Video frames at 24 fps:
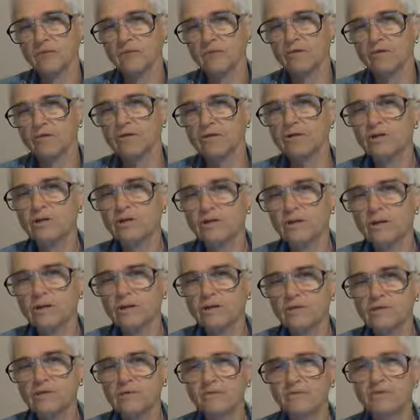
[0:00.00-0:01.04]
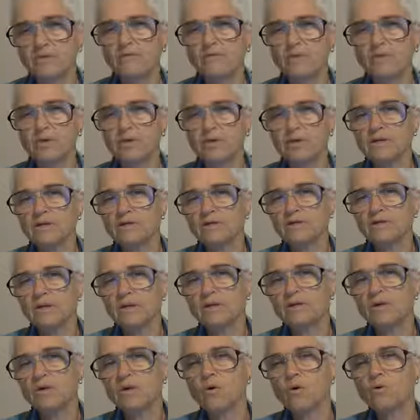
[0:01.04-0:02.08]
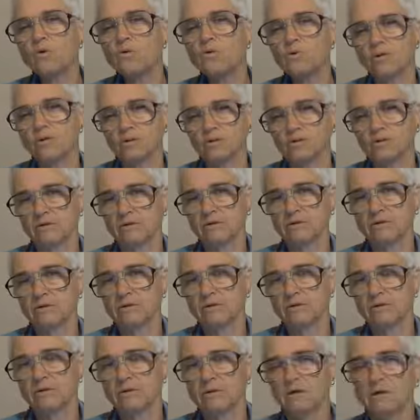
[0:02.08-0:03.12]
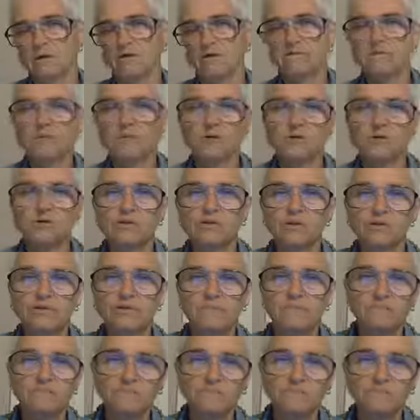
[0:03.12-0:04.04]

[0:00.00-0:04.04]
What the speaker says: Lord Chaitanya's movement is an ocean of mercy.